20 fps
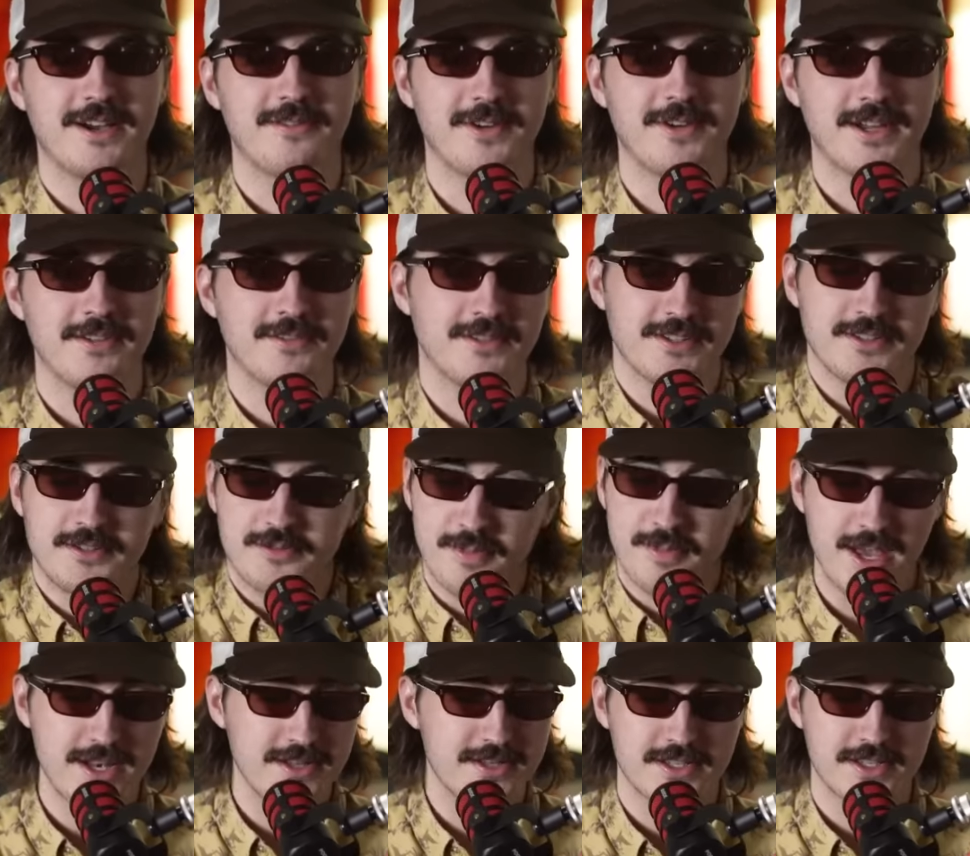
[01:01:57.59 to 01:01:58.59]
but there's
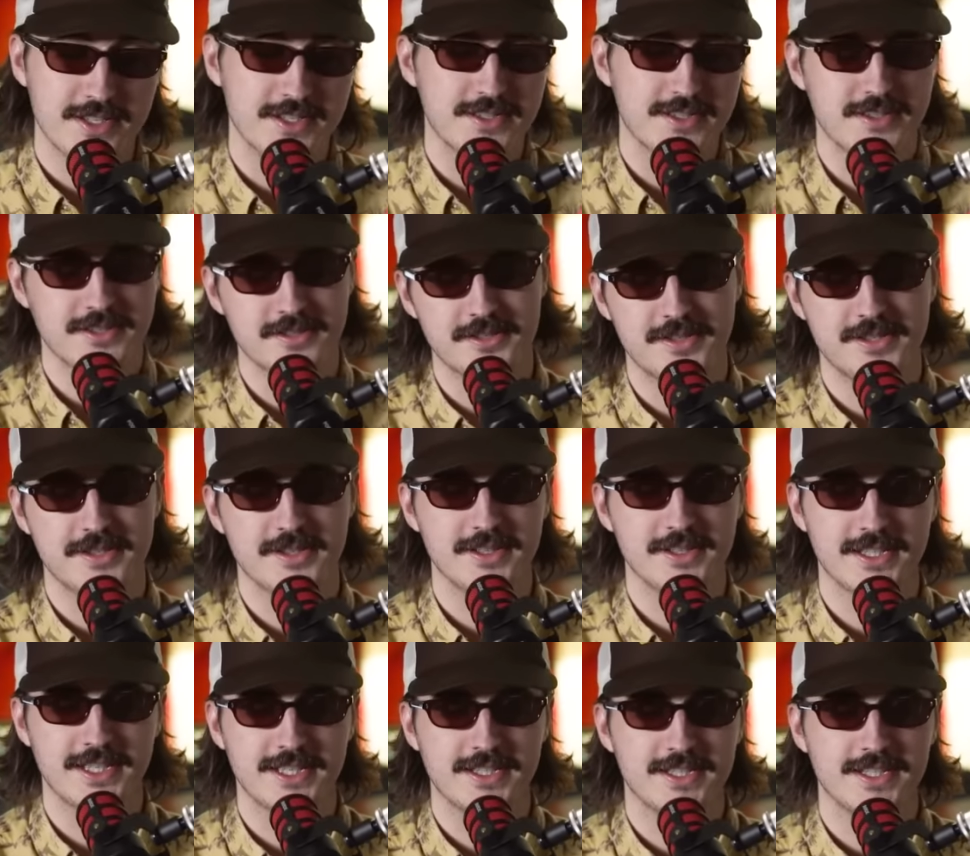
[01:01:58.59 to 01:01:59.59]
medicine, so
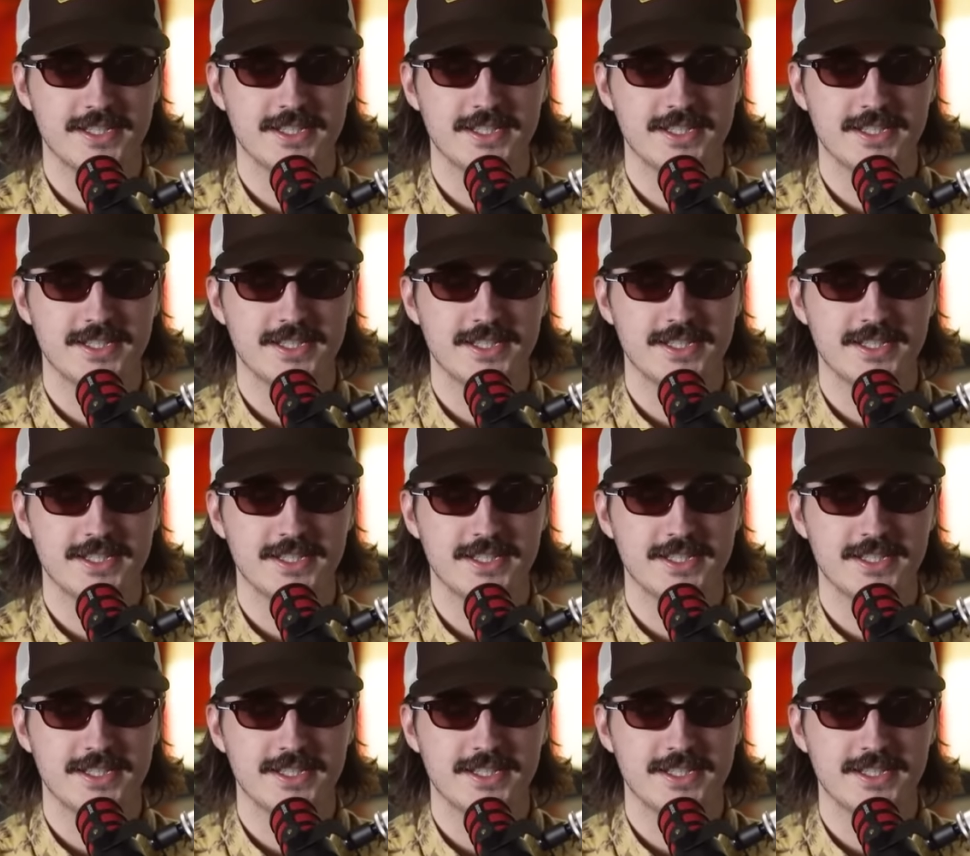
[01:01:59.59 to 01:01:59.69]
surely